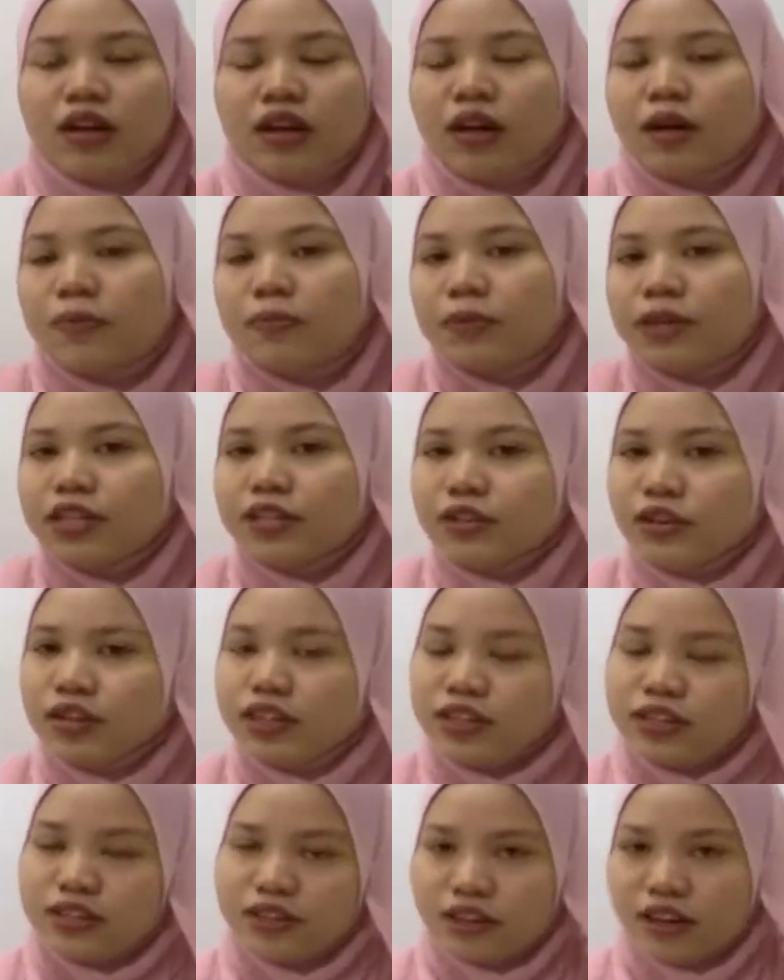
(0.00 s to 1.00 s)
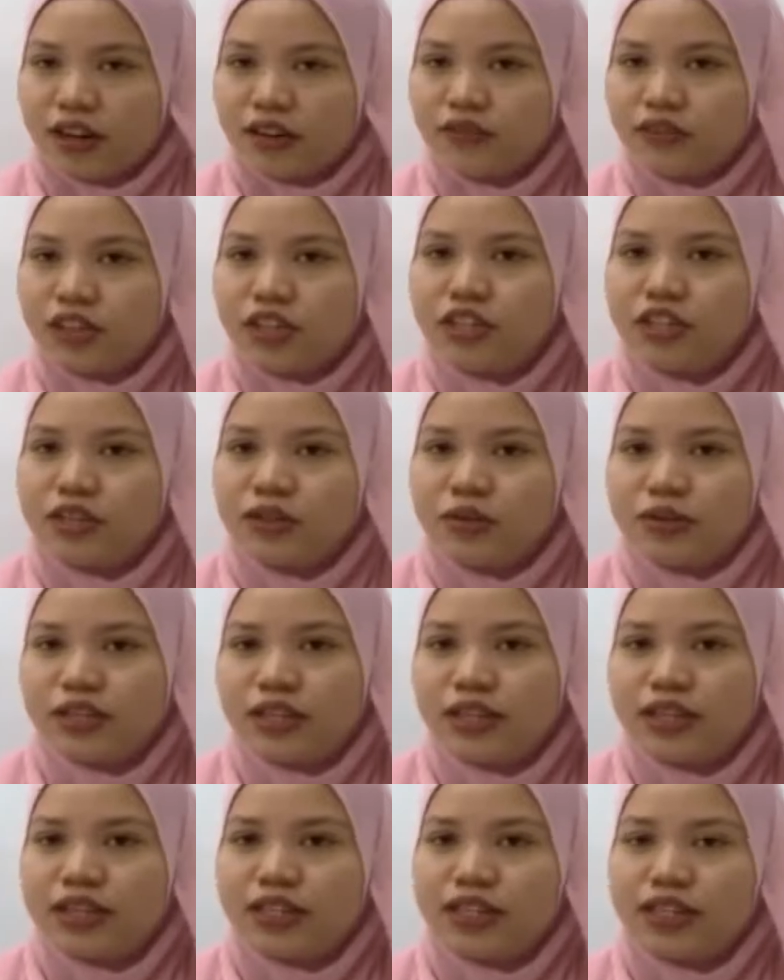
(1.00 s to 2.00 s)
Based on this graph, it shows
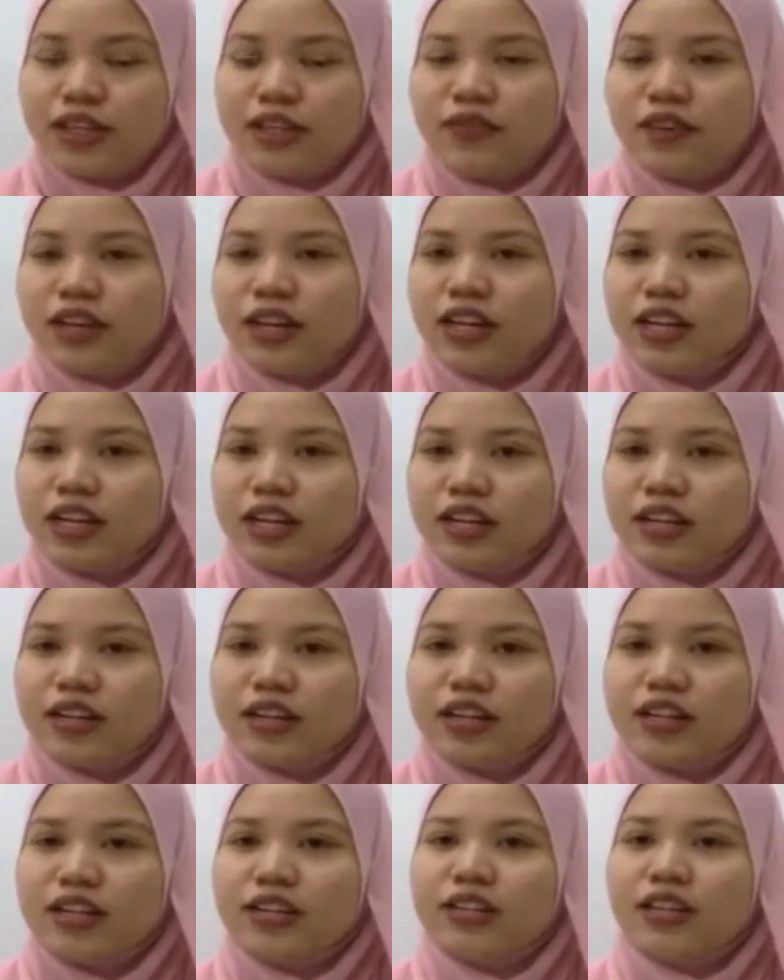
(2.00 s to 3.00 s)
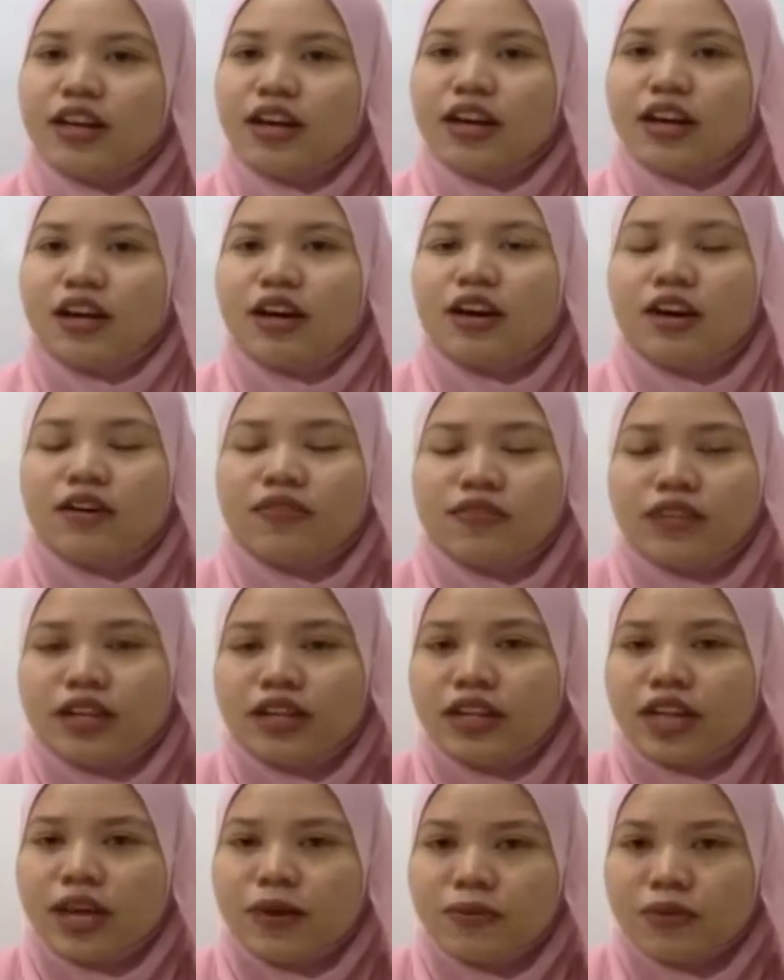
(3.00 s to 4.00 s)
a significant increase of the
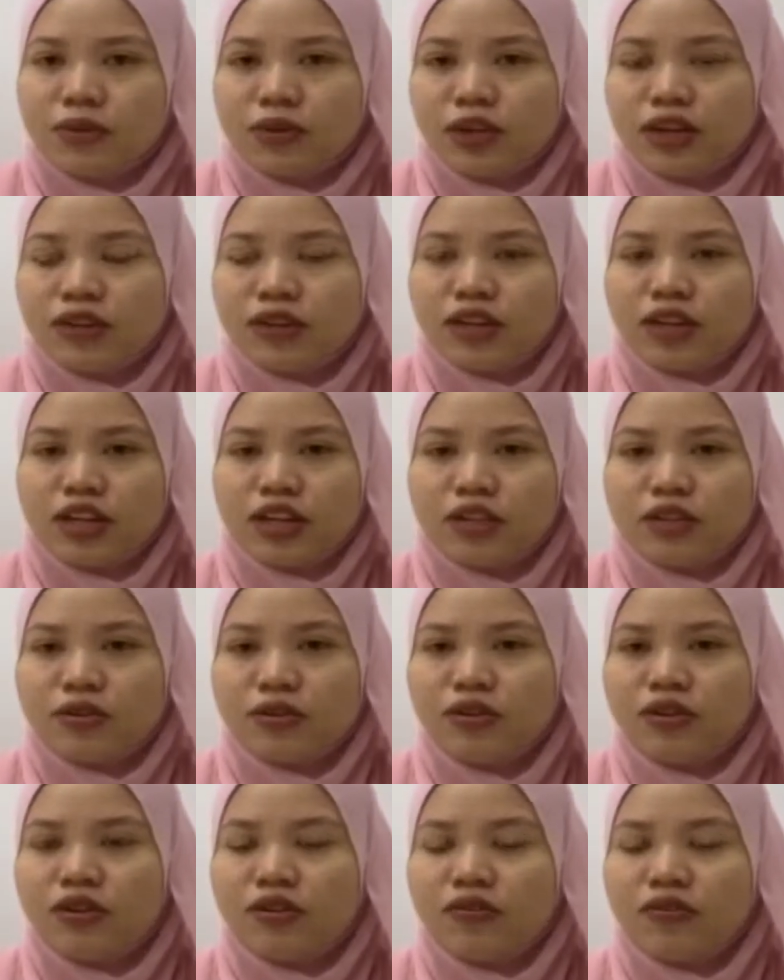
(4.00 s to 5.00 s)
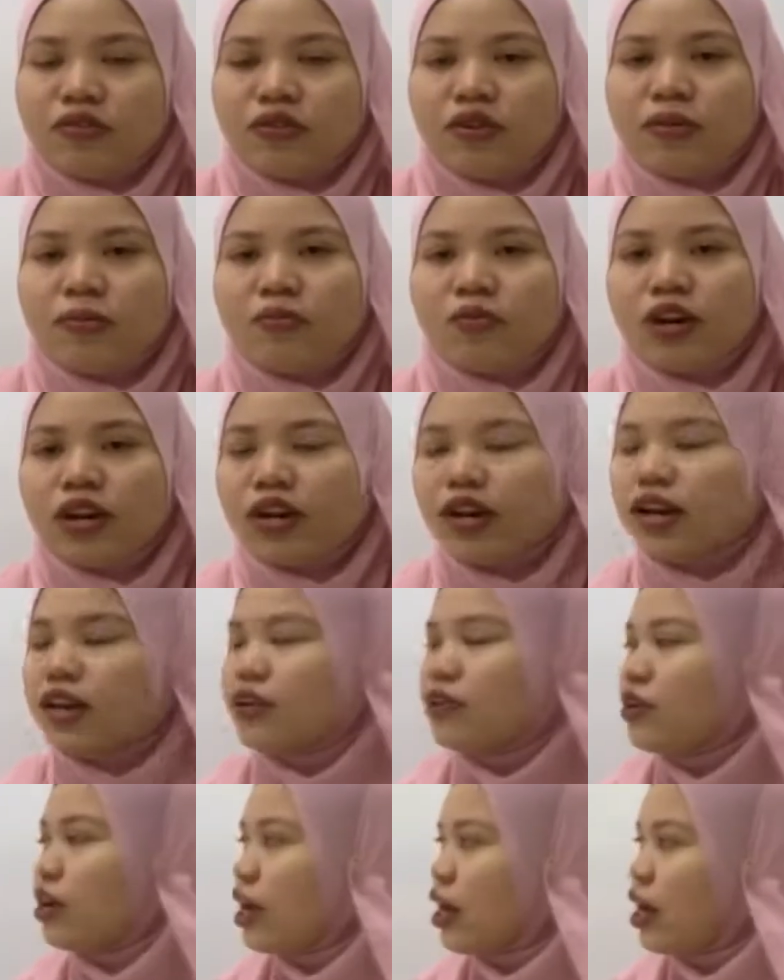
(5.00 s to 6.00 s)
debt to equity ratio from
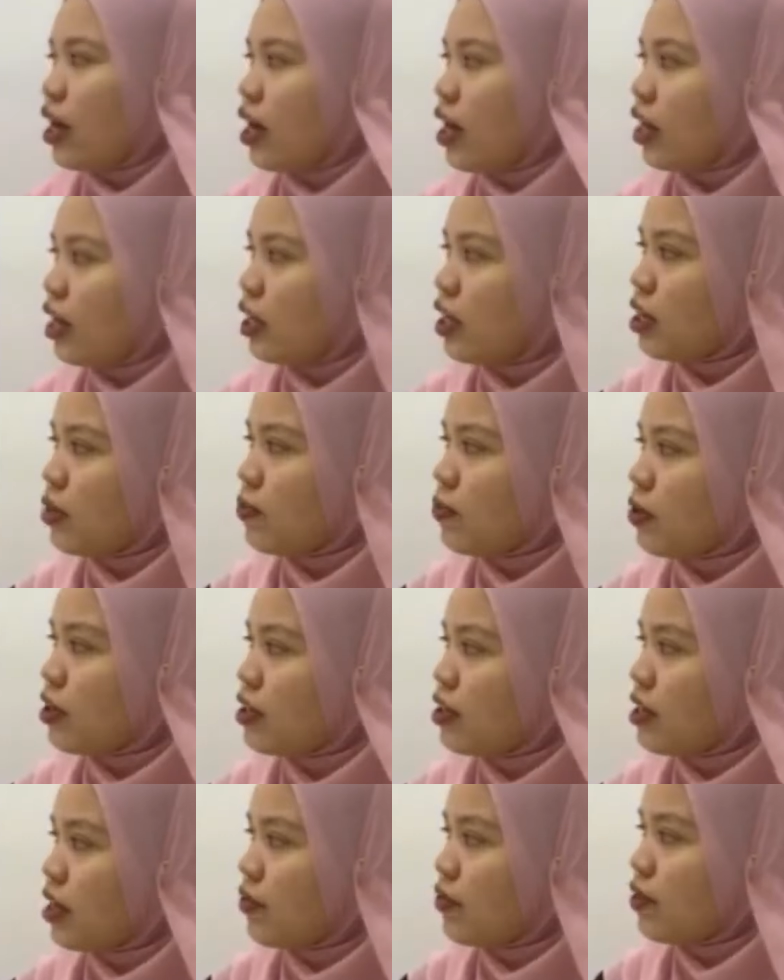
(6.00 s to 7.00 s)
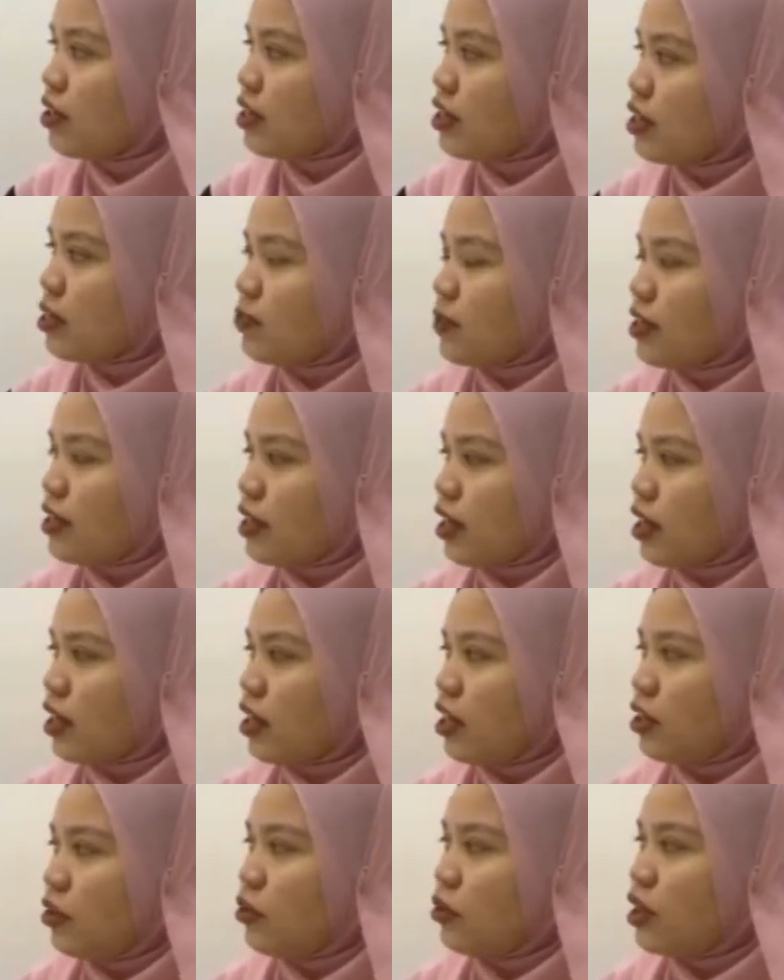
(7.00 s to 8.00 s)

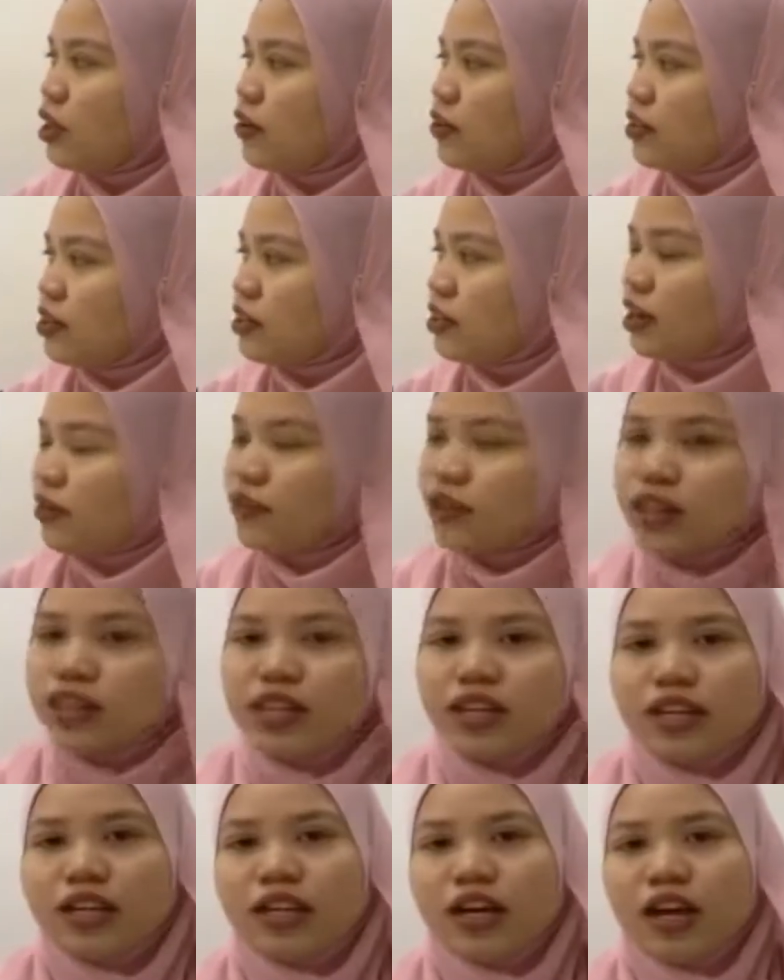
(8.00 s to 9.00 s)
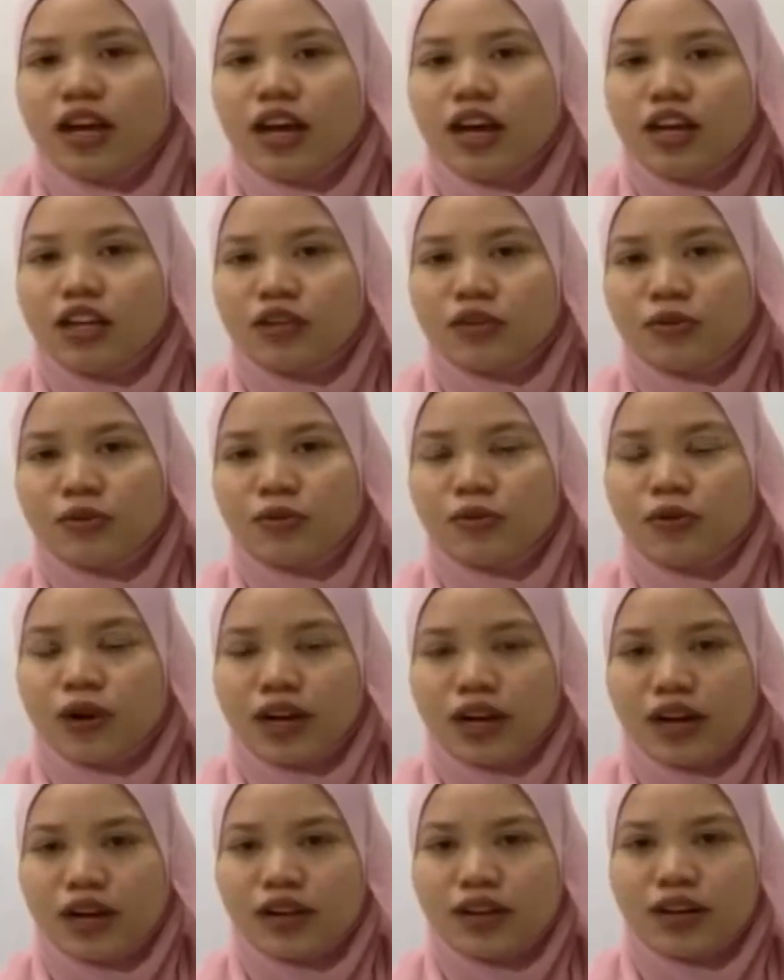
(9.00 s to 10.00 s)
119.76% in 2017 to
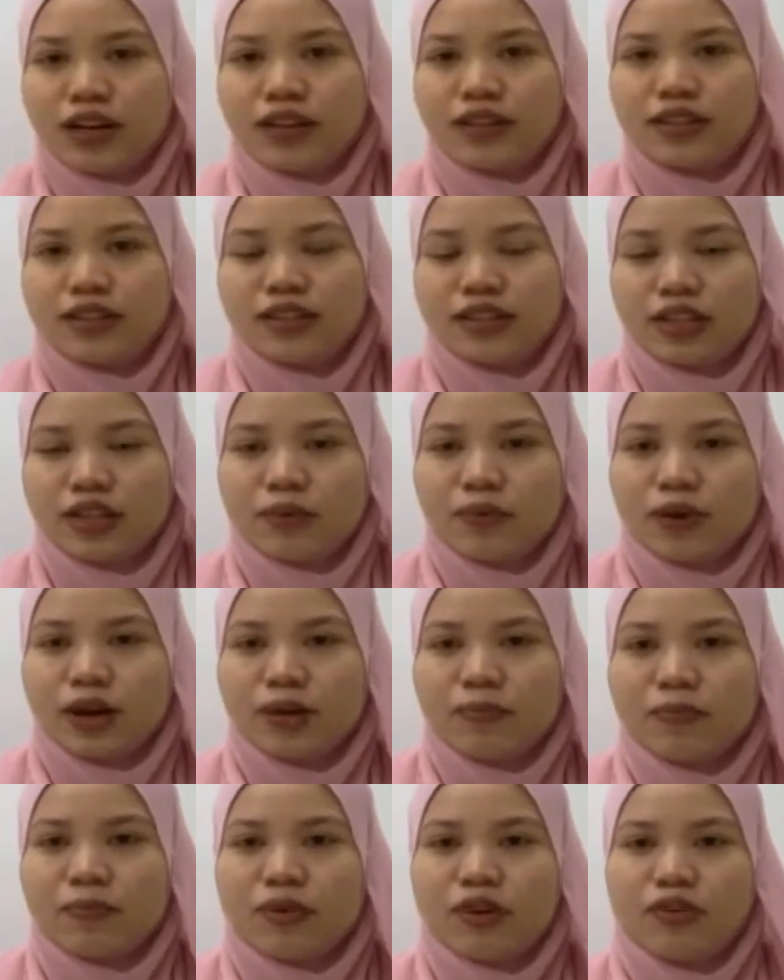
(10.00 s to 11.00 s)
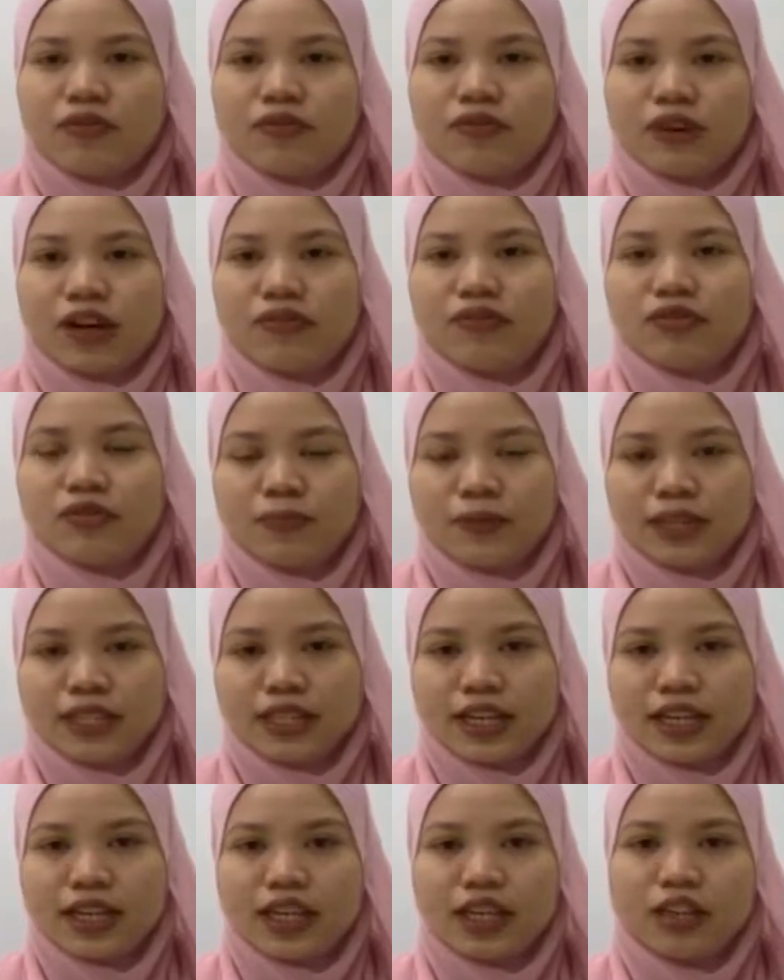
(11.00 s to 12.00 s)

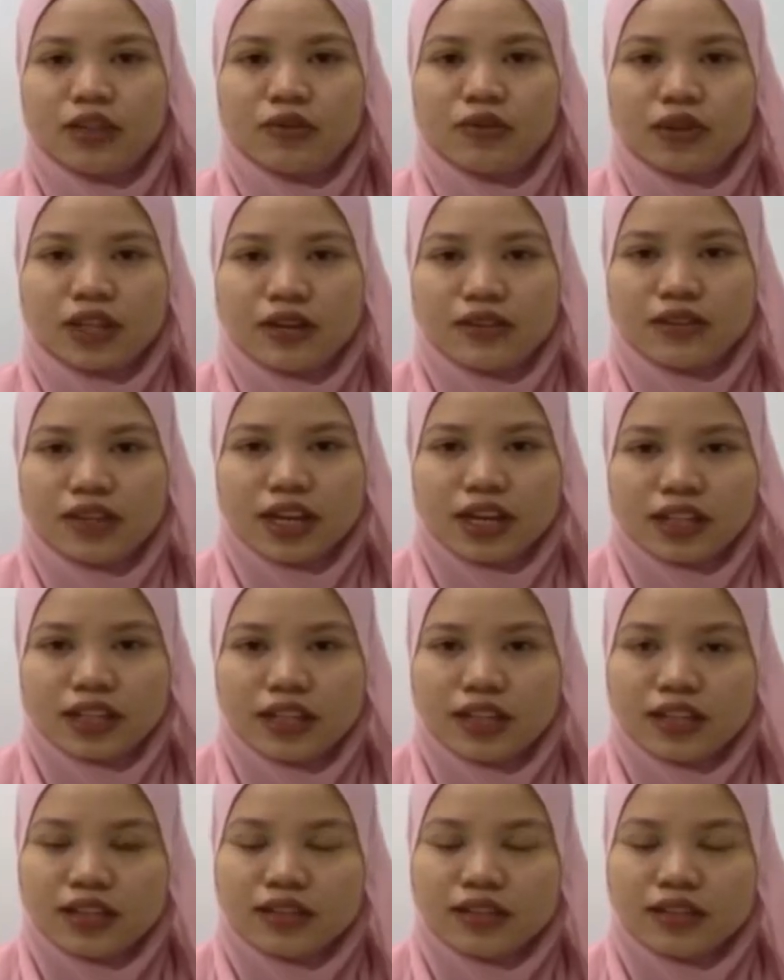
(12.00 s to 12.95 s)
161.52% in 2019.